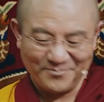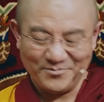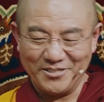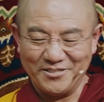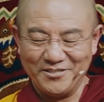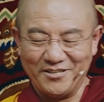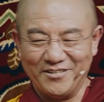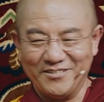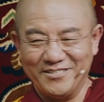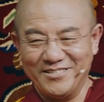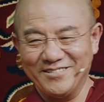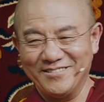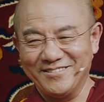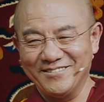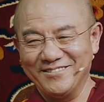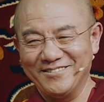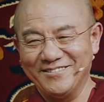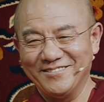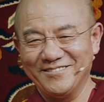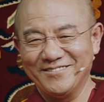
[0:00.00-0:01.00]
Uh, even
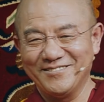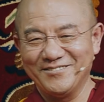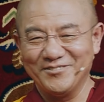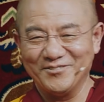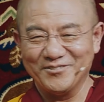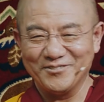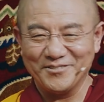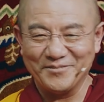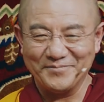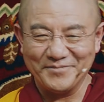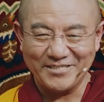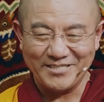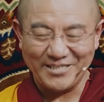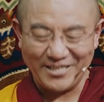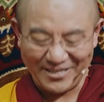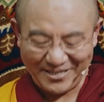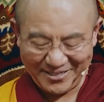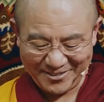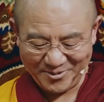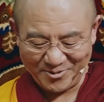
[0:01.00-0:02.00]
if we
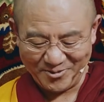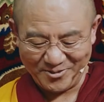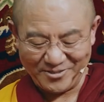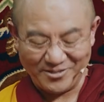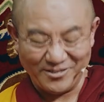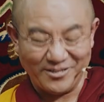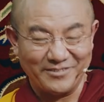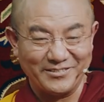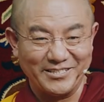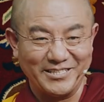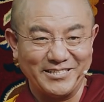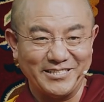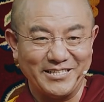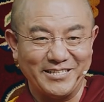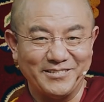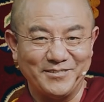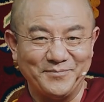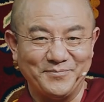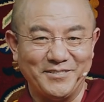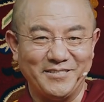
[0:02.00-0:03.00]
even uh,
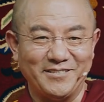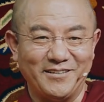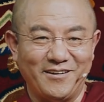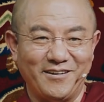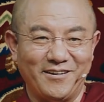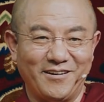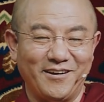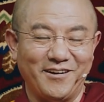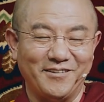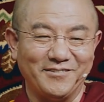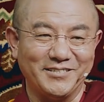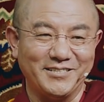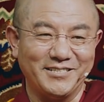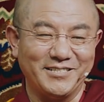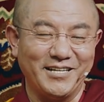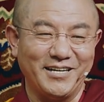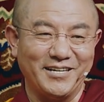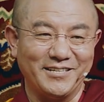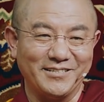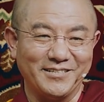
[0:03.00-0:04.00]
if uh, we
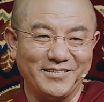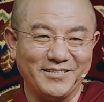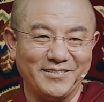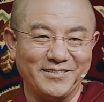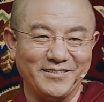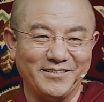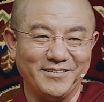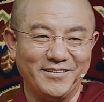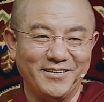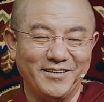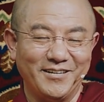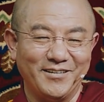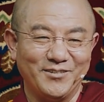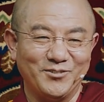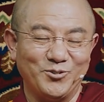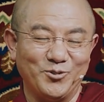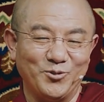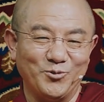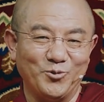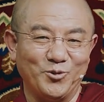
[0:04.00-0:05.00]
argue and debate
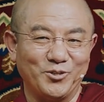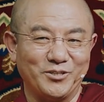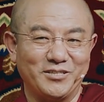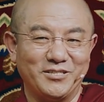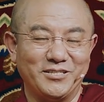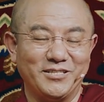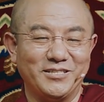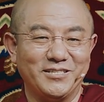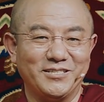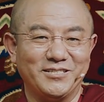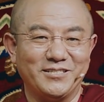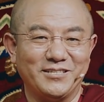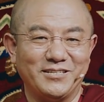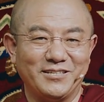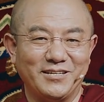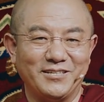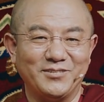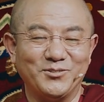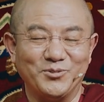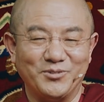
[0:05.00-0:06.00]
during class
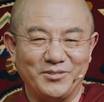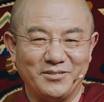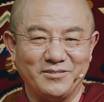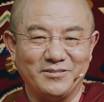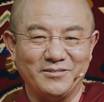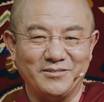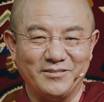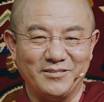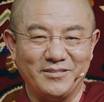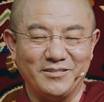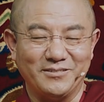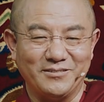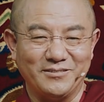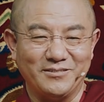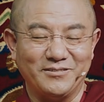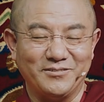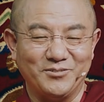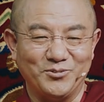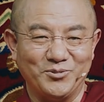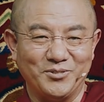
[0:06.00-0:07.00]
really loudly,
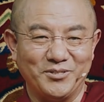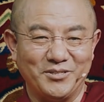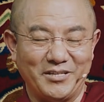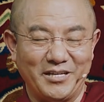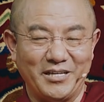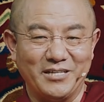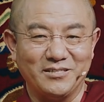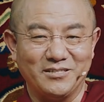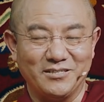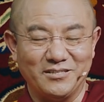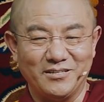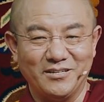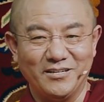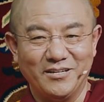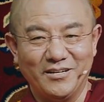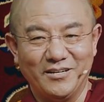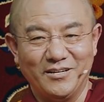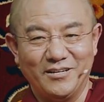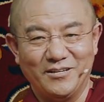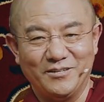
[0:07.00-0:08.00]
he would say that, could you
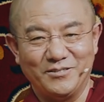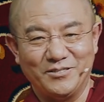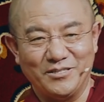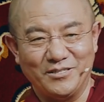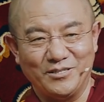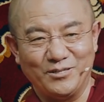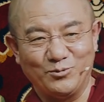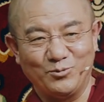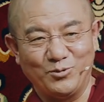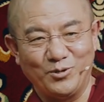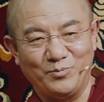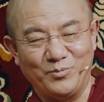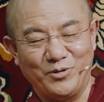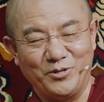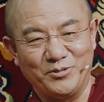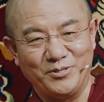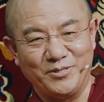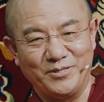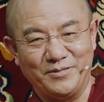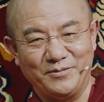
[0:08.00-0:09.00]
please lower your
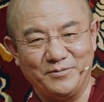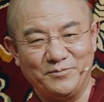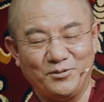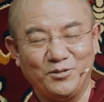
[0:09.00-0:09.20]
voice?